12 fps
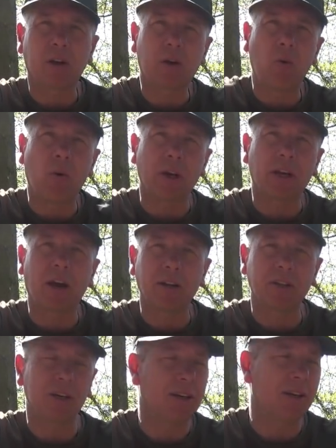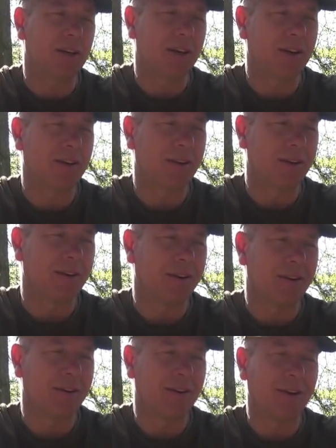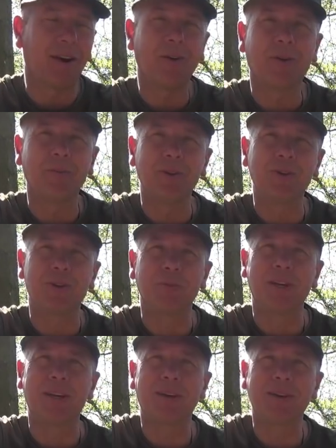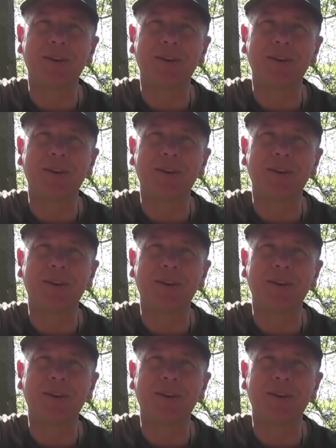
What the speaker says: quite cut it. You know, I'm used to me